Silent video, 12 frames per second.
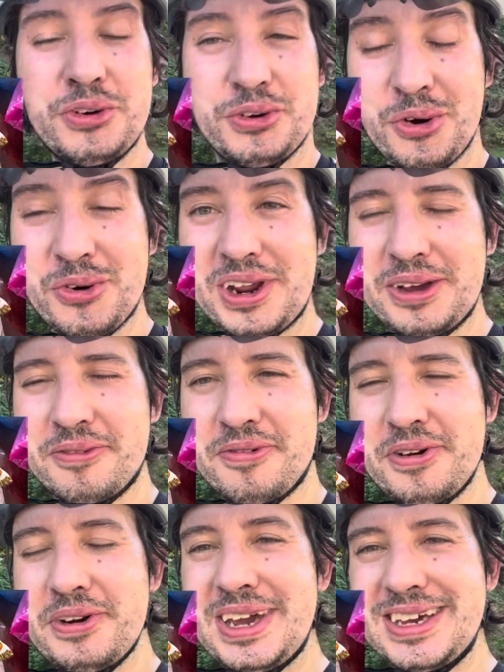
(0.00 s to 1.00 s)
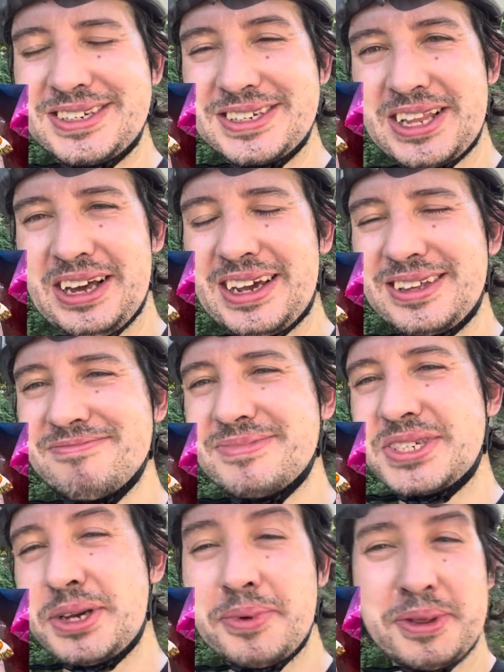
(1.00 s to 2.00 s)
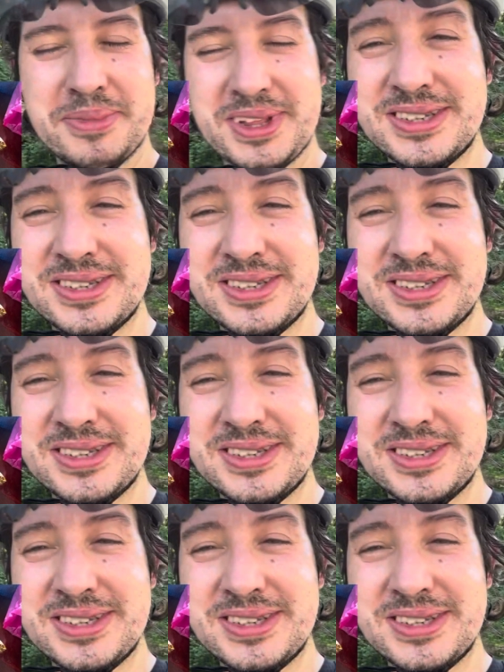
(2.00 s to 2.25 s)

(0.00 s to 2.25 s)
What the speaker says: a durian fruit is, it's like, some of them are